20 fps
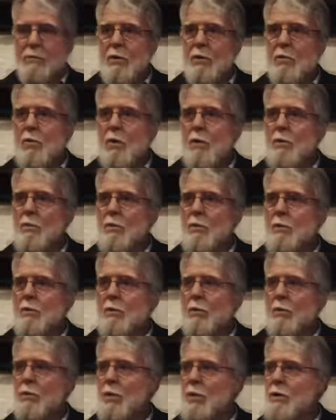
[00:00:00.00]
But
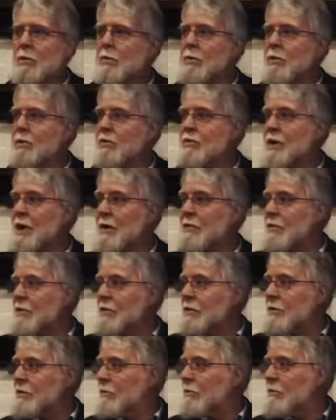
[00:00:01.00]
what we
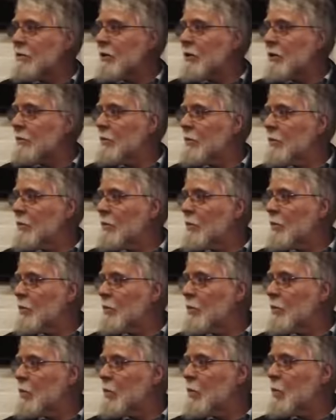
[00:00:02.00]
discovered
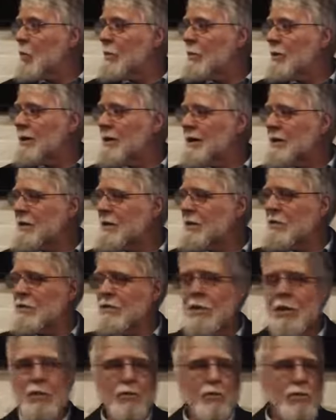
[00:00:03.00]
when we get in, it's
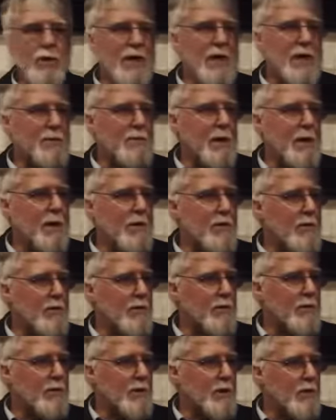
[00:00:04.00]
not really about
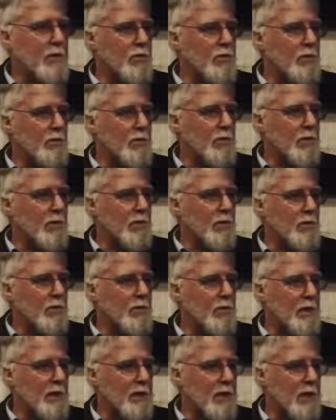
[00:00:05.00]
those
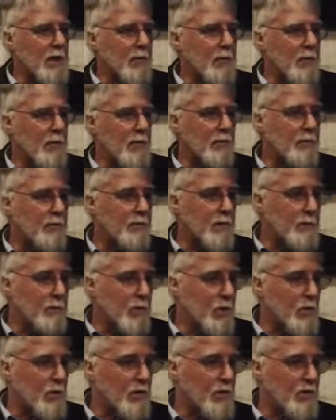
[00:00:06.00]
details, because in fact
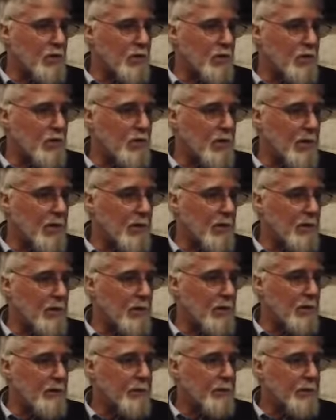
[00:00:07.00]
both positions are
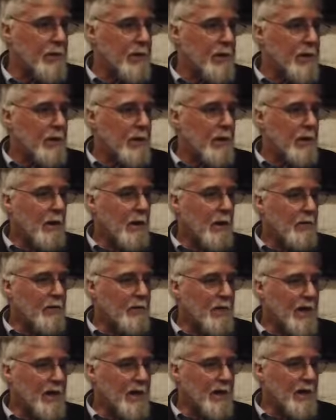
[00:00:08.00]

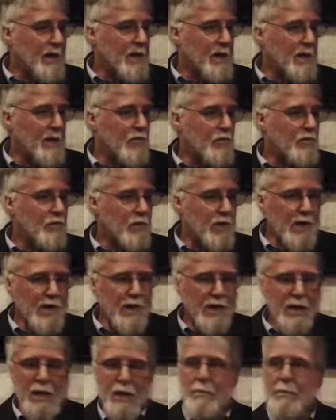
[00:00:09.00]
valid. It's
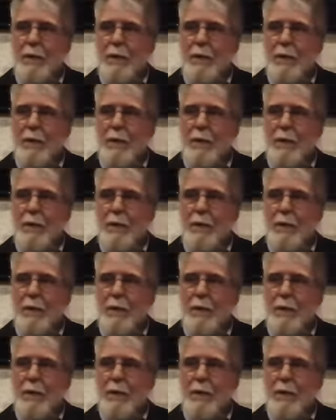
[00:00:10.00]
really